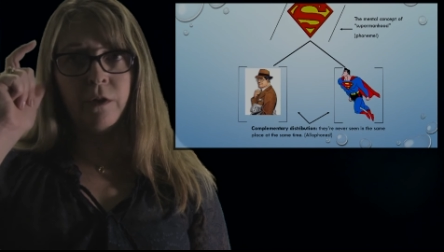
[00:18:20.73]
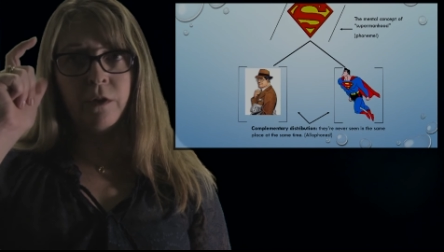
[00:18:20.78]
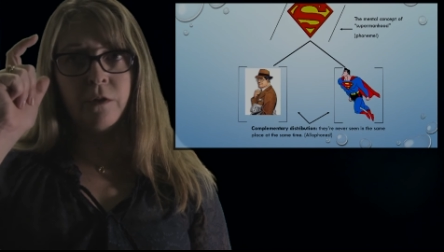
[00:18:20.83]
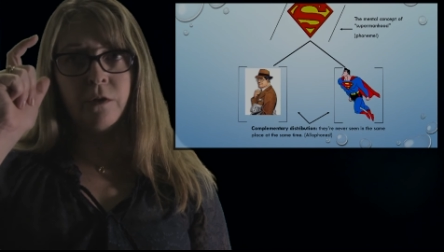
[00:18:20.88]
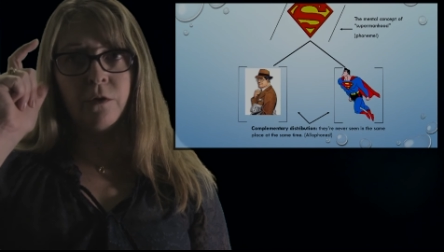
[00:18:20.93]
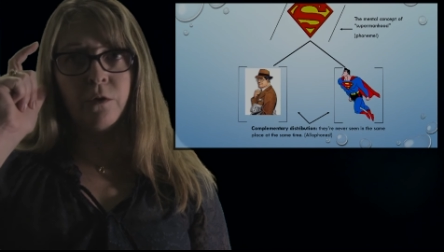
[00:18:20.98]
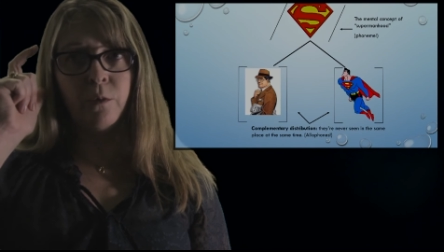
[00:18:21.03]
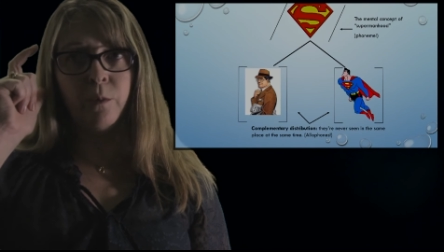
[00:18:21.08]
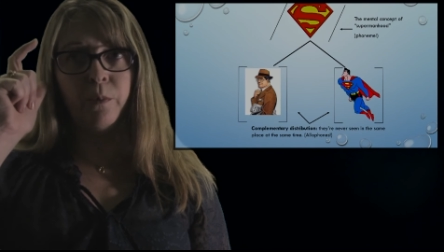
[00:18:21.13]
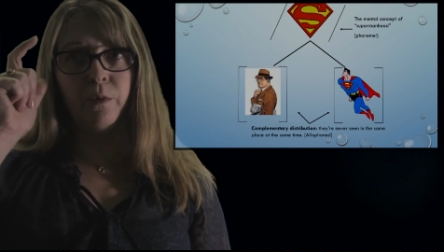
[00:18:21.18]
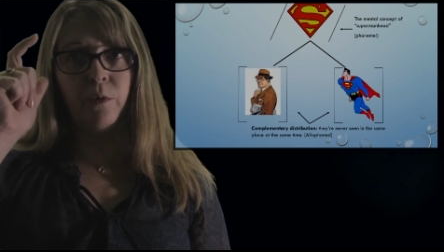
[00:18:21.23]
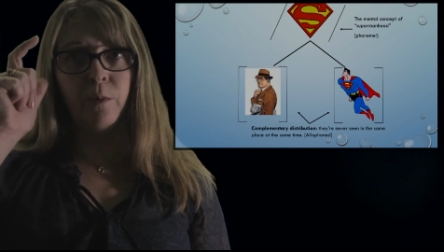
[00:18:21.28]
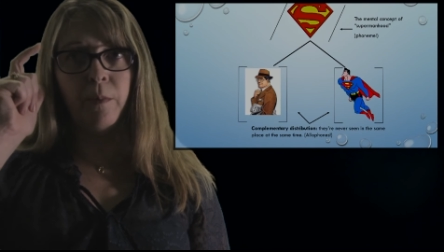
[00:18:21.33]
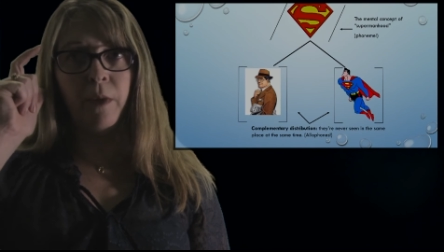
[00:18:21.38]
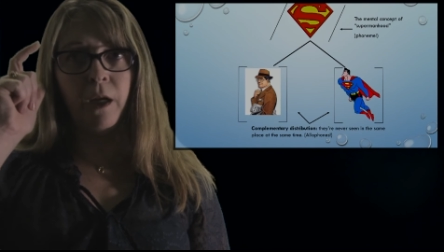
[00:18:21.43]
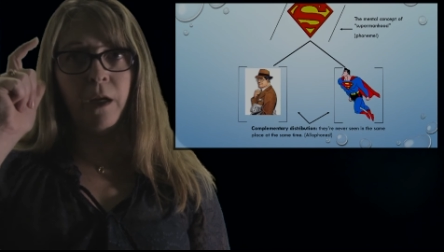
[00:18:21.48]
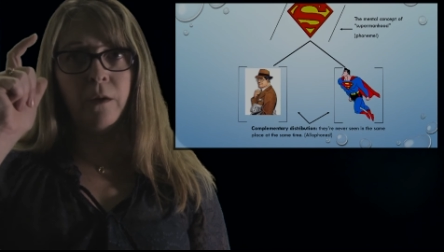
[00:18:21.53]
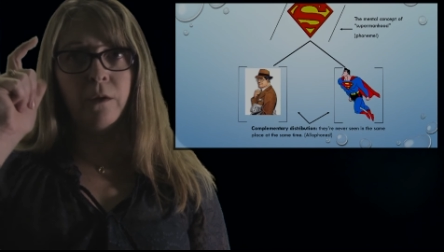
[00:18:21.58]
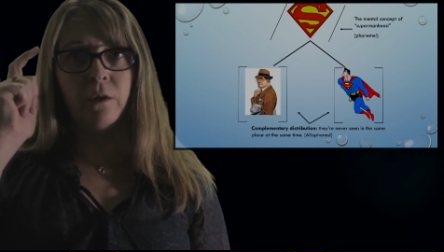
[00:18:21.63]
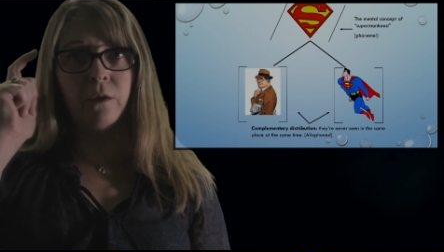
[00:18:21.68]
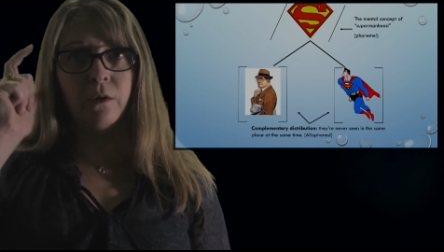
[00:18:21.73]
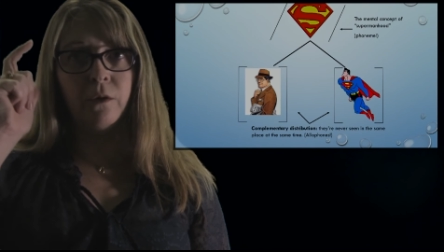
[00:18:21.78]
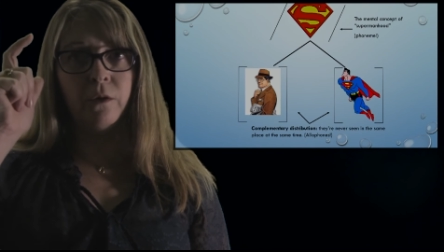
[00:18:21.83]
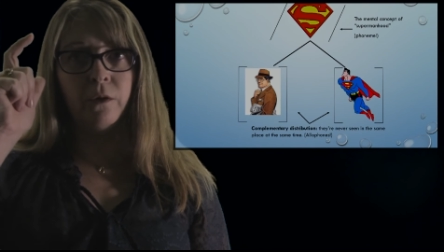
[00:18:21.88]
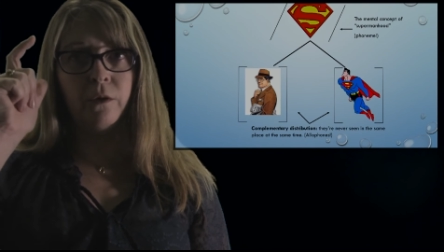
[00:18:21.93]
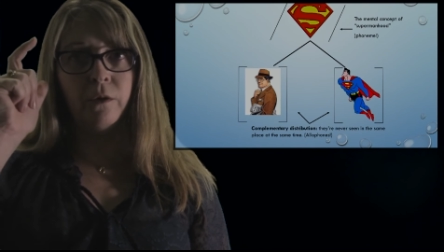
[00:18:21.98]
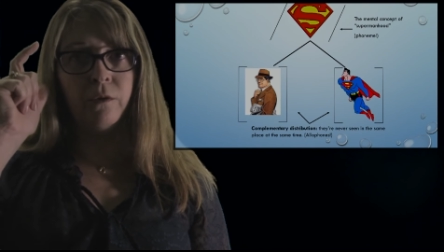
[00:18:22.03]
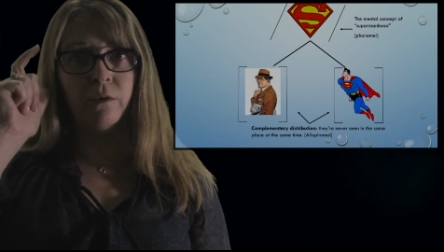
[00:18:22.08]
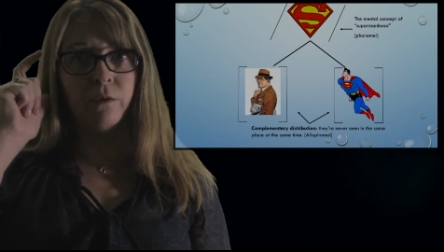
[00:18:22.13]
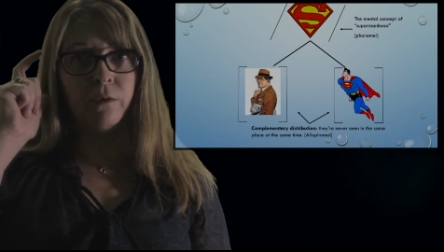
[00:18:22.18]

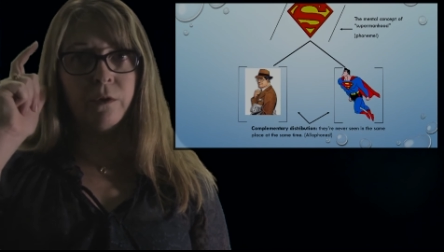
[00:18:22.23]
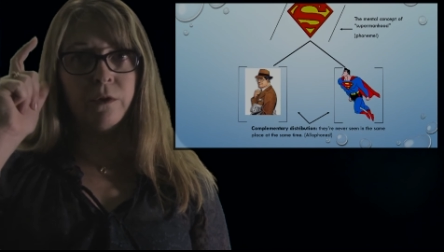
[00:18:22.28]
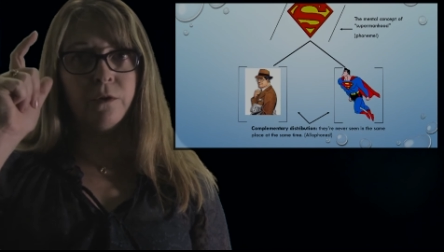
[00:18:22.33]
supermanhood or